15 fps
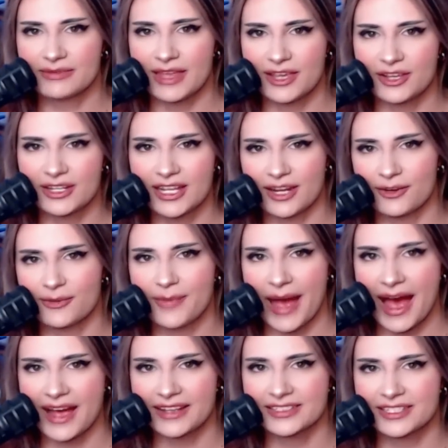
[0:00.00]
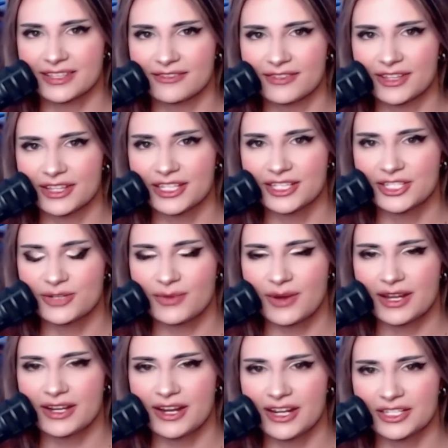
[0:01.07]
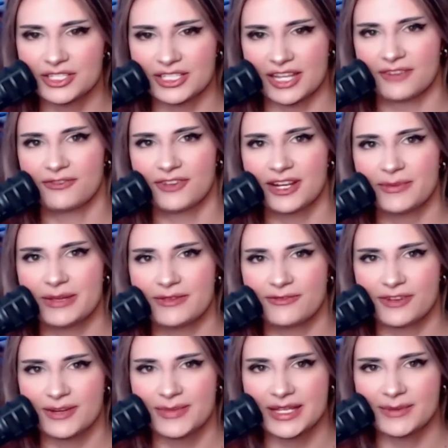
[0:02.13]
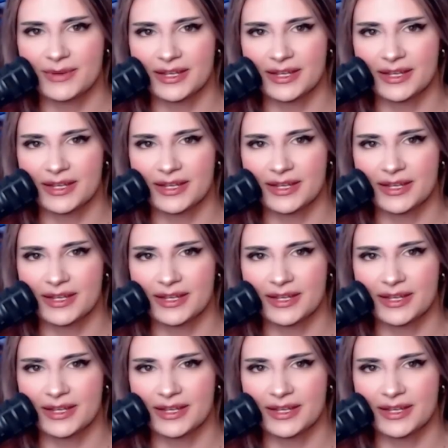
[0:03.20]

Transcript: they could get her back to the village and whatnot. And she's like, free me.